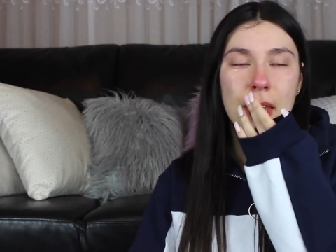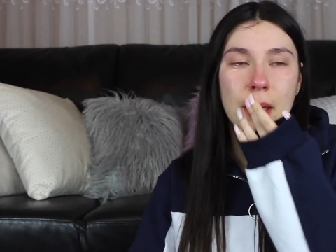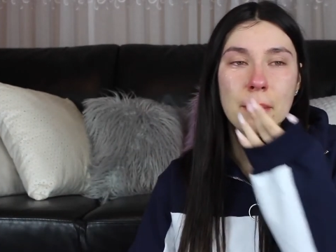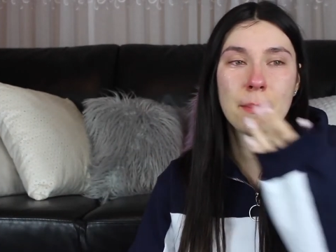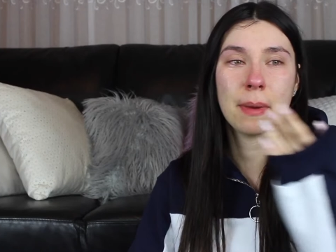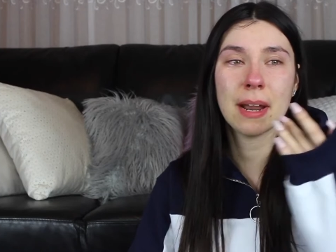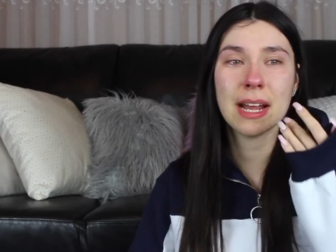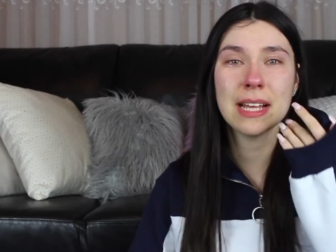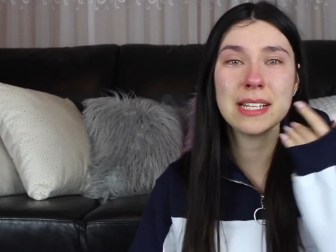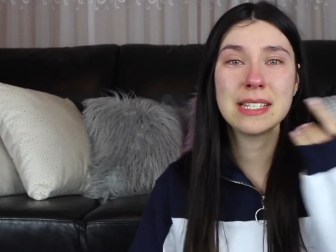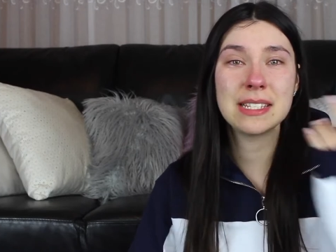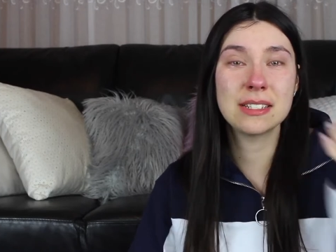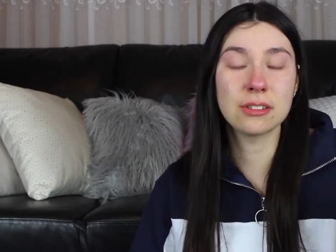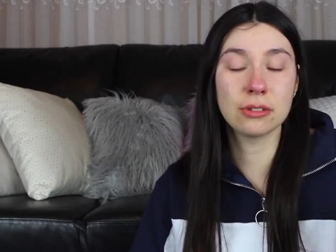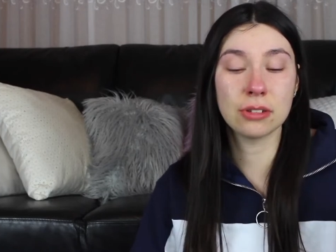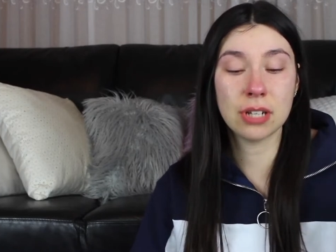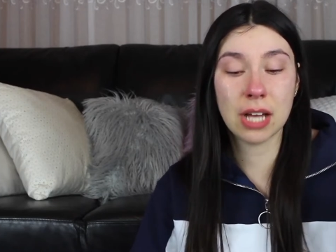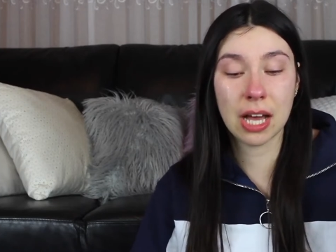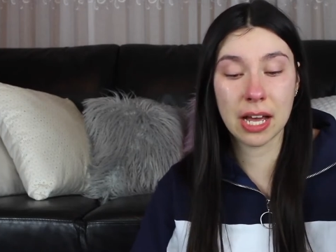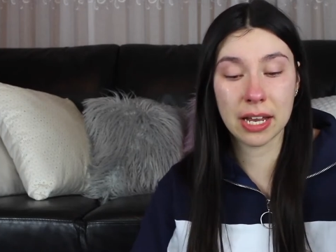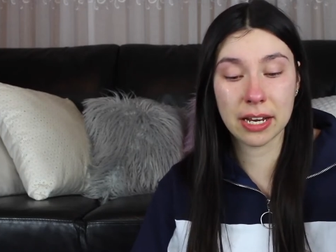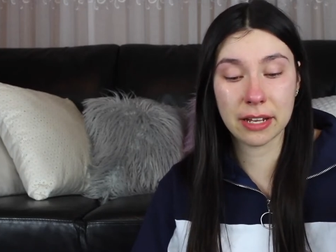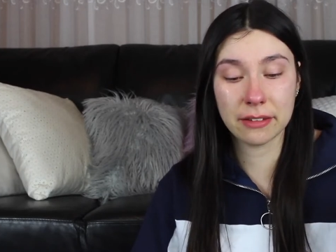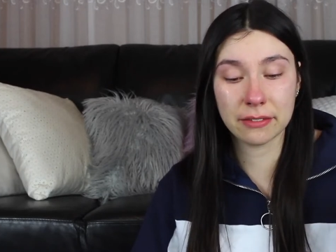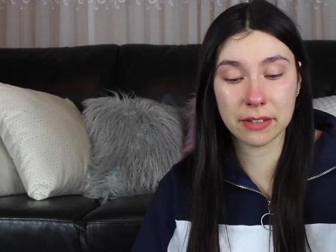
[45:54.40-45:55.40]
But I still
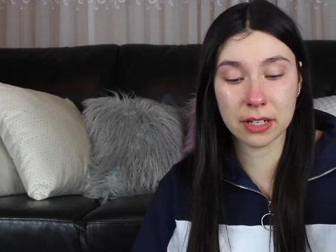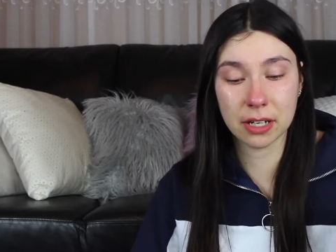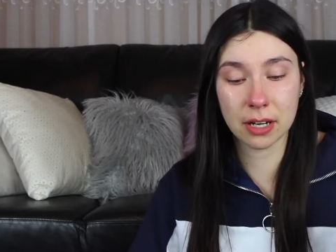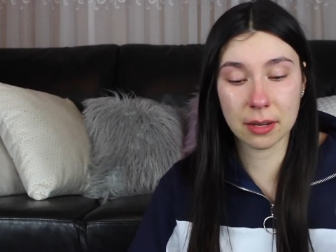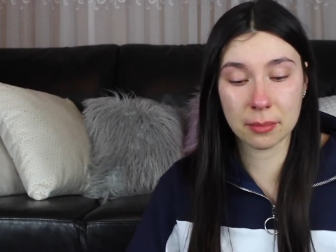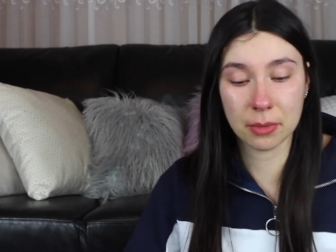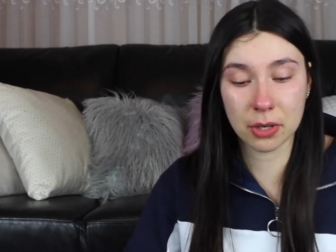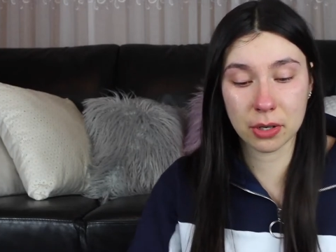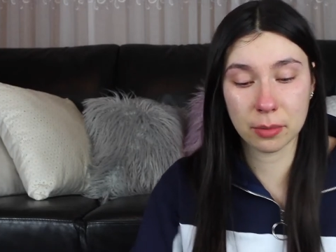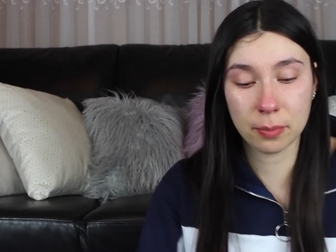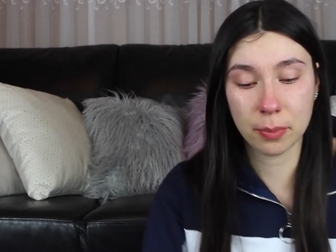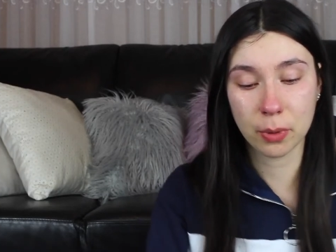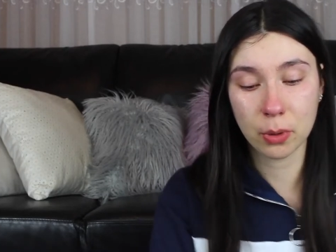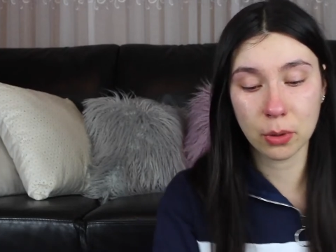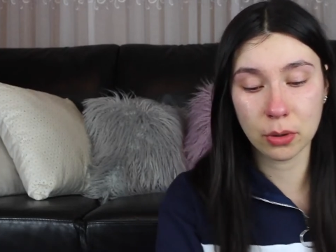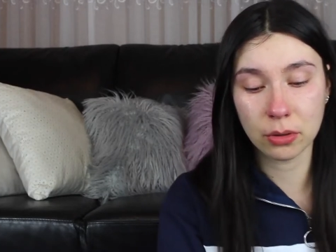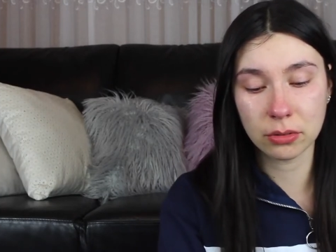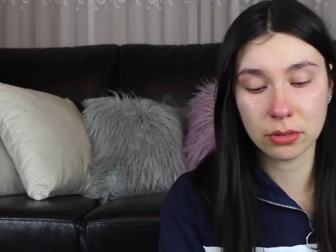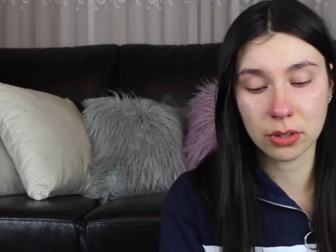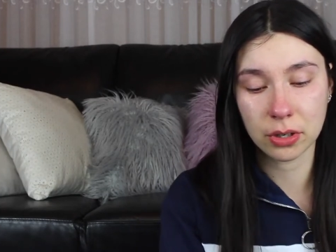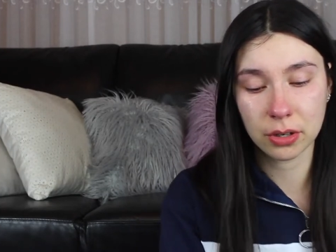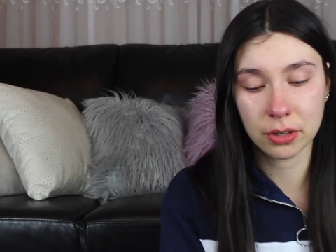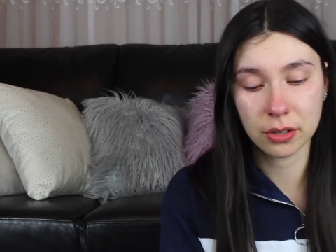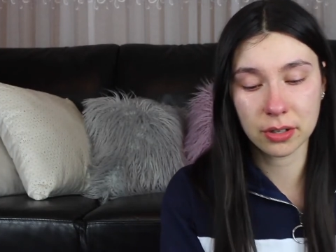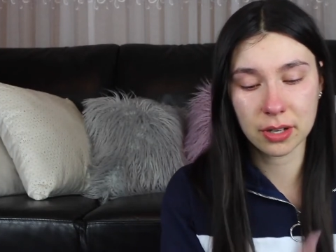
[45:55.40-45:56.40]
can't even, I'm
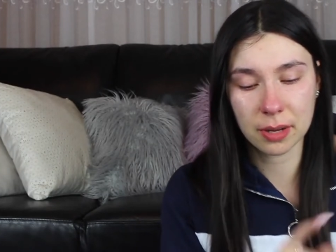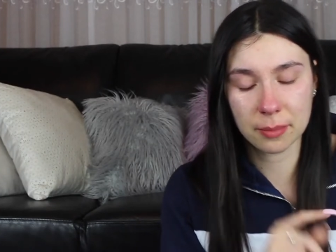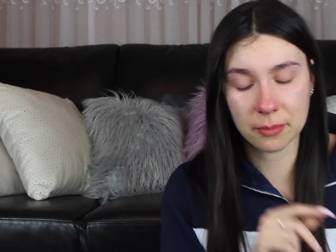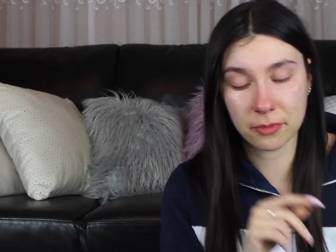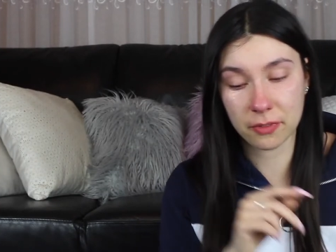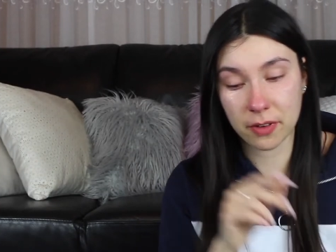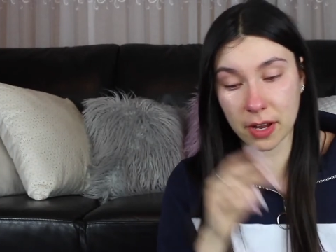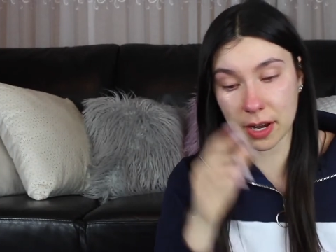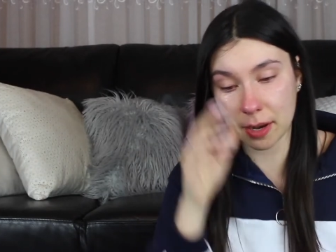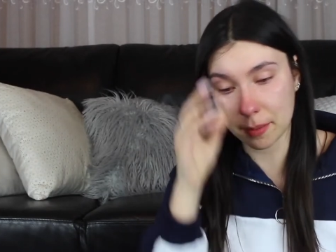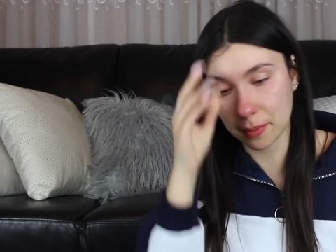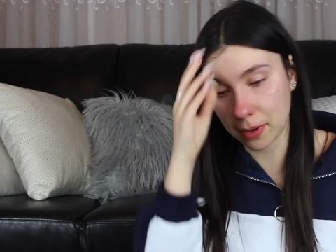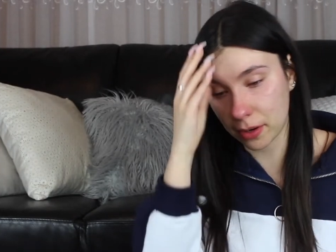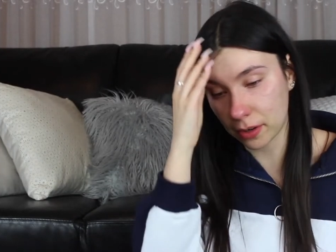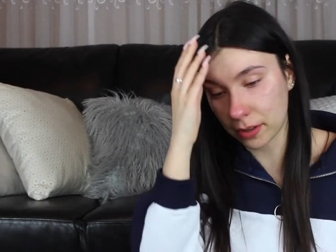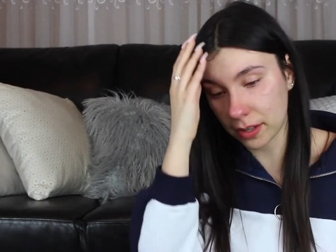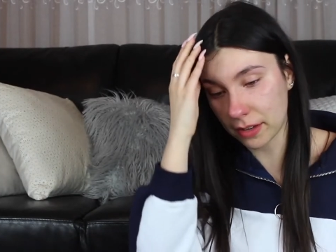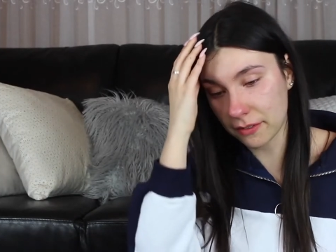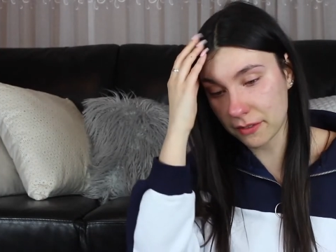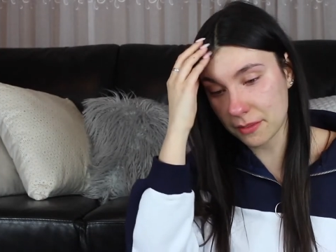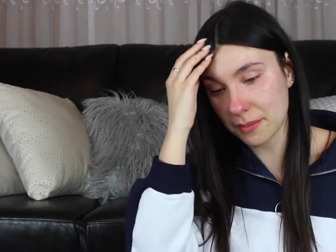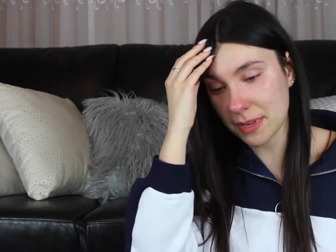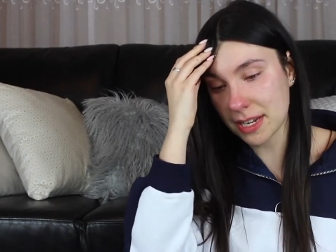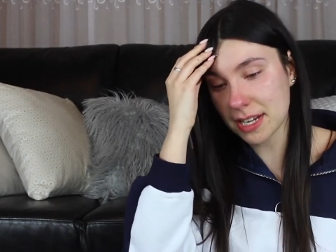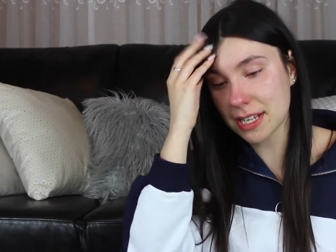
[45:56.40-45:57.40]
fine, I'm on
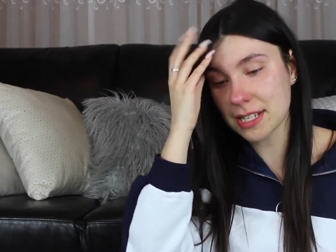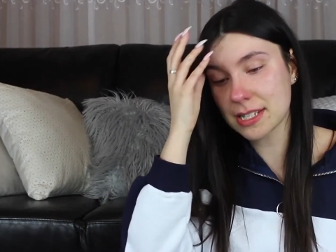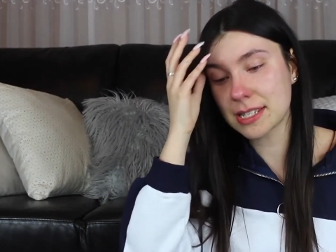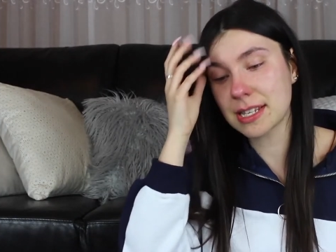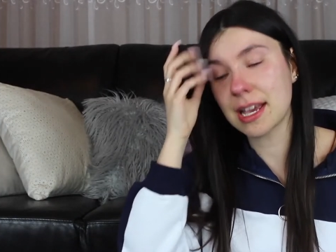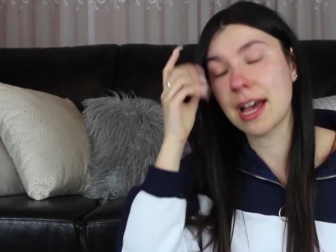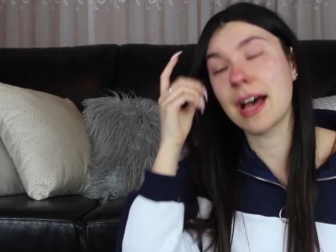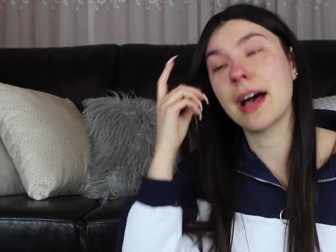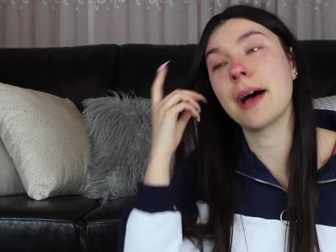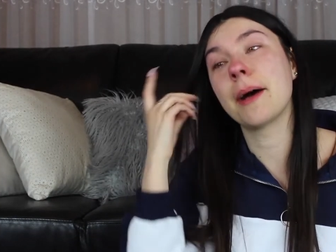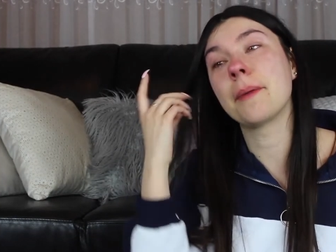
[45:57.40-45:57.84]
11 minutes.